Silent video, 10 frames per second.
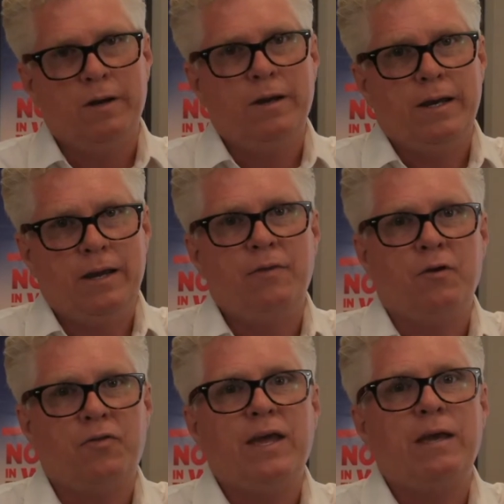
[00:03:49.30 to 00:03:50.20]
in their
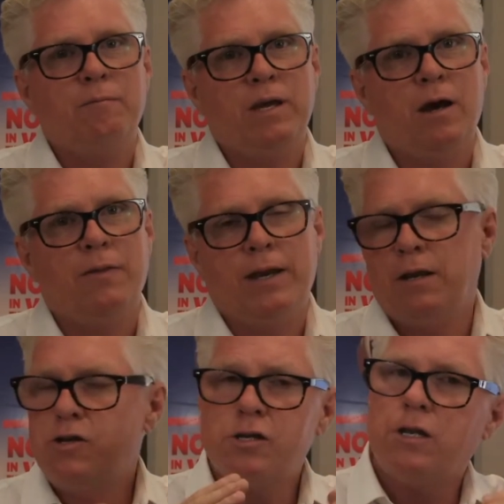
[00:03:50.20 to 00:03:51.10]
thinking beyond that.
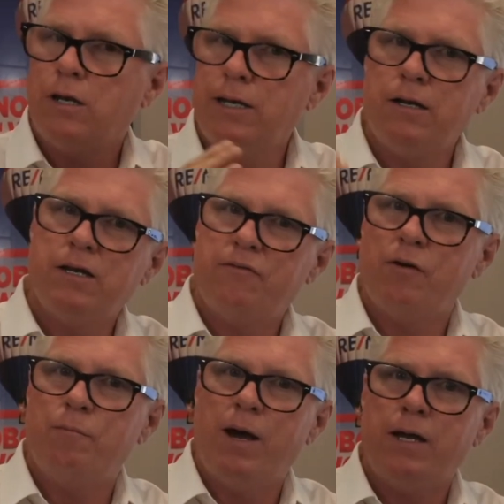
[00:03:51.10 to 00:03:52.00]
It's just a little
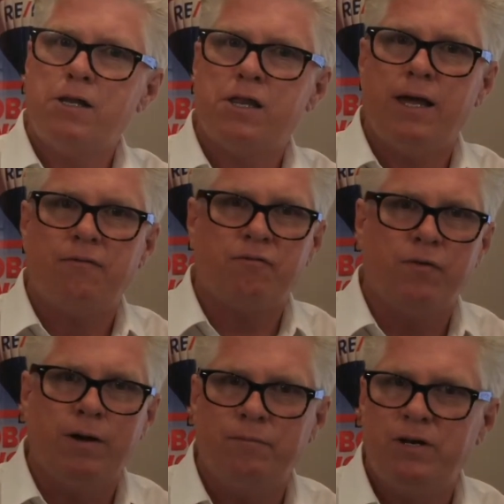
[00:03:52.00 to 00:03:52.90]
different mindset
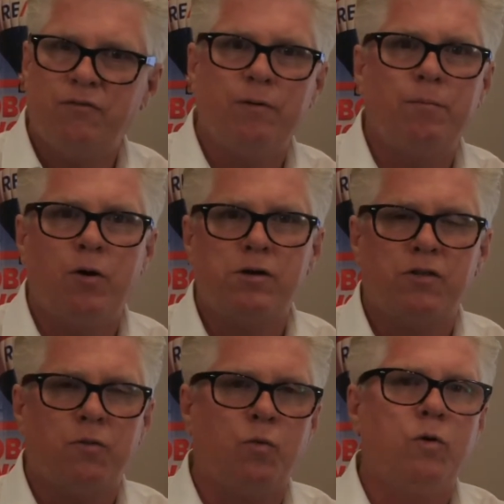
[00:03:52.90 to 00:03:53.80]
from different parts of
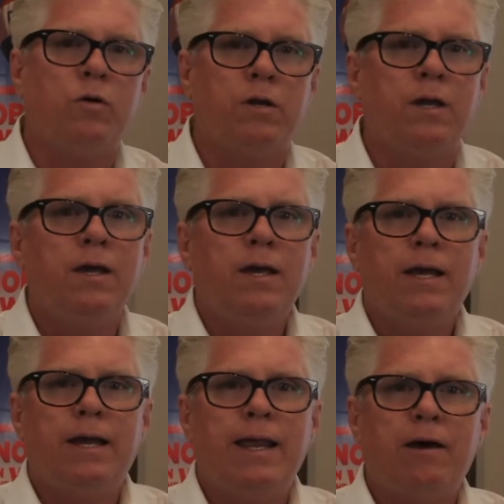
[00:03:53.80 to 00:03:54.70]
the world
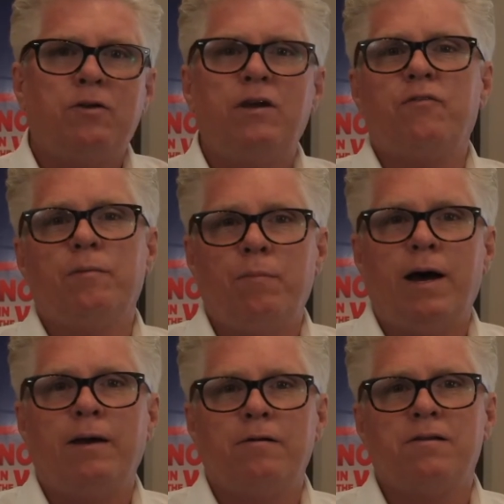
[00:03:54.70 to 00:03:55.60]
and how different
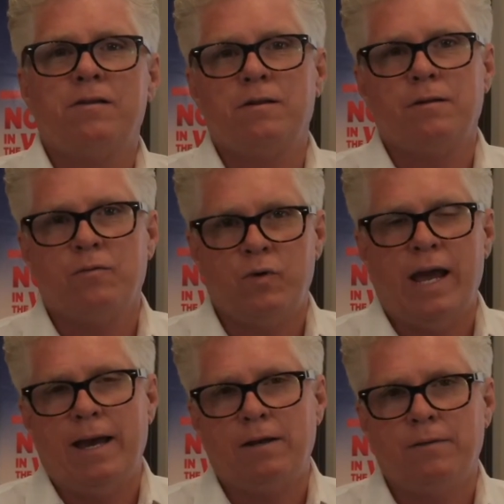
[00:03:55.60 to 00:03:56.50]
buyers
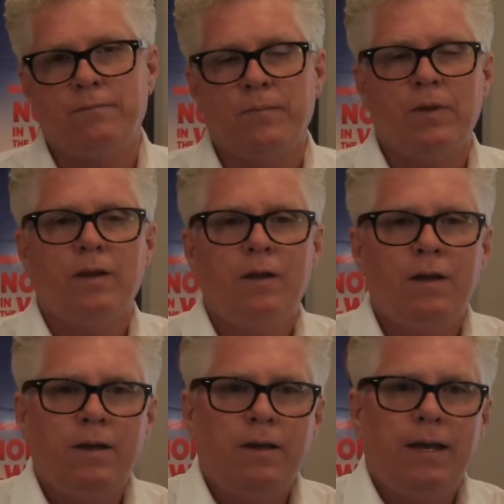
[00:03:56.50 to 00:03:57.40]
react.
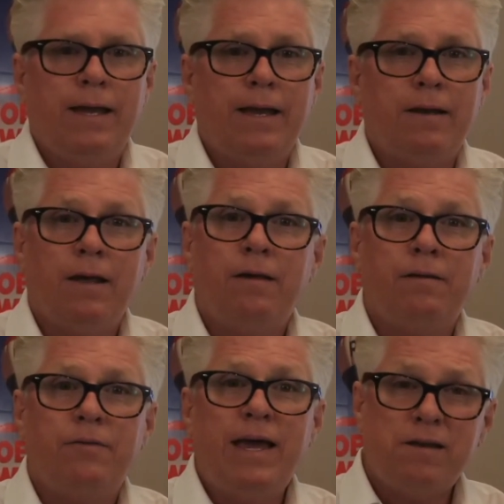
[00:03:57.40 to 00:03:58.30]
And
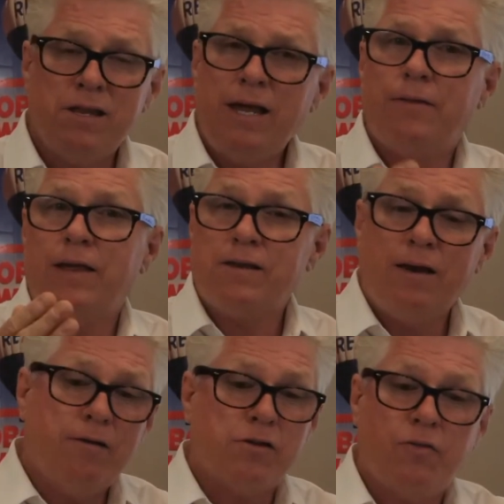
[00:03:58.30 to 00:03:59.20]
that's it. That's kind
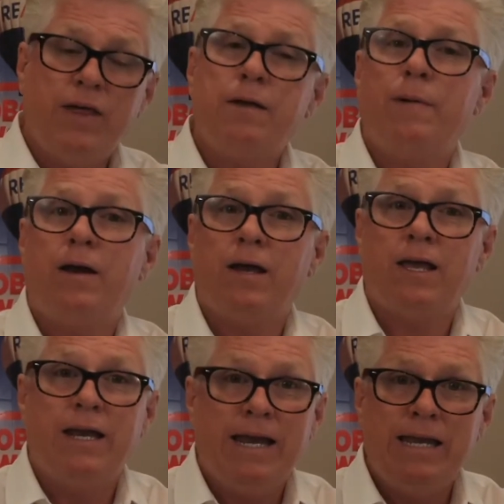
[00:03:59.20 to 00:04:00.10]
of, so think about, a
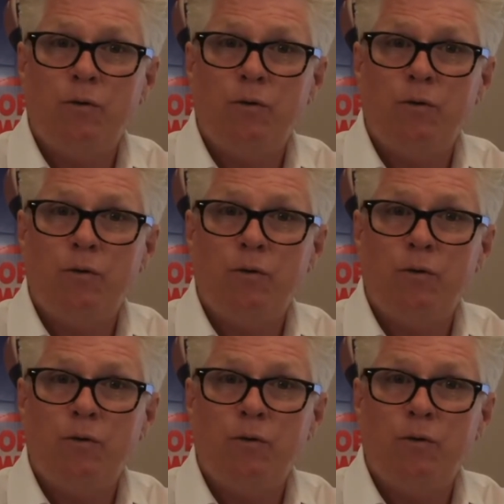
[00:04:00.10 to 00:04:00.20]
Canadian